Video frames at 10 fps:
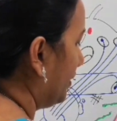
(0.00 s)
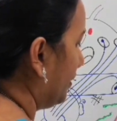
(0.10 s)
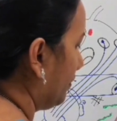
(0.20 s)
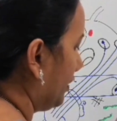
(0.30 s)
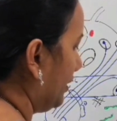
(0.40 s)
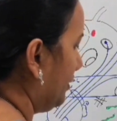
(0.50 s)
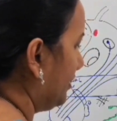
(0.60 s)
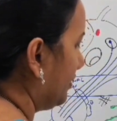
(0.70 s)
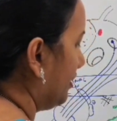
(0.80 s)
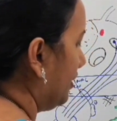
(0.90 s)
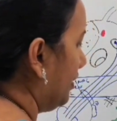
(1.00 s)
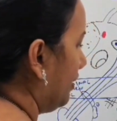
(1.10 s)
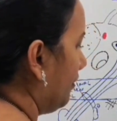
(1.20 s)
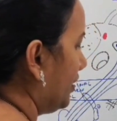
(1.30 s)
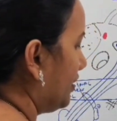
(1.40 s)
nucleus
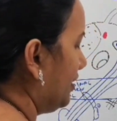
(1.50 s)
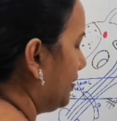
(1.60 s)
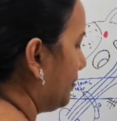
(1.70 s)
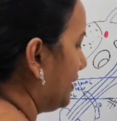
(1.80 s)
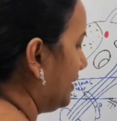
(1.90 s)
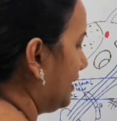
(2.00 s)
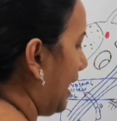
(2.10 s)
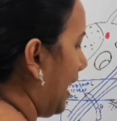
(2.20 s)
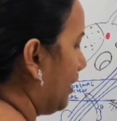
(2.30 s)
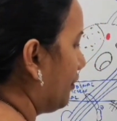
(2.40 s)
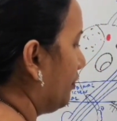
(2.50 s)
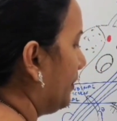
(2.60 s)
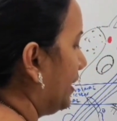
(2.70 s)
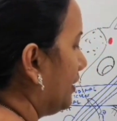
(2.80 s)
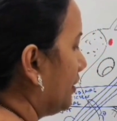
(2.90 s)
which is present
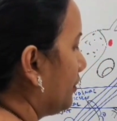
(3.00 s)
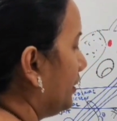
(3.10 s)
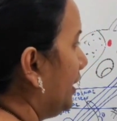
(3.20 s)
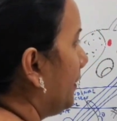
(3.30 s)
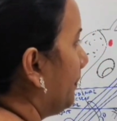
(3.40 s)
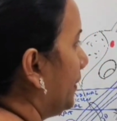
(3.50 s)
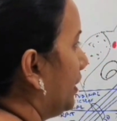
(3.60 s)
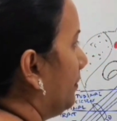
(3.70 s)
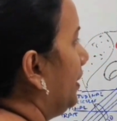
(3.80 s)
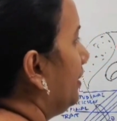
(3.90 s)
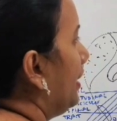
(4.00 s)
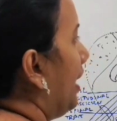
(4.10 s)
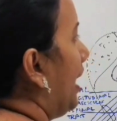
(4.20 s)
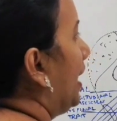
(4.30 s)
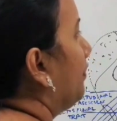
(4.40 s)
anteromedial to the pyramid,
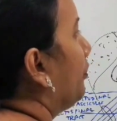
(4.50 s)
and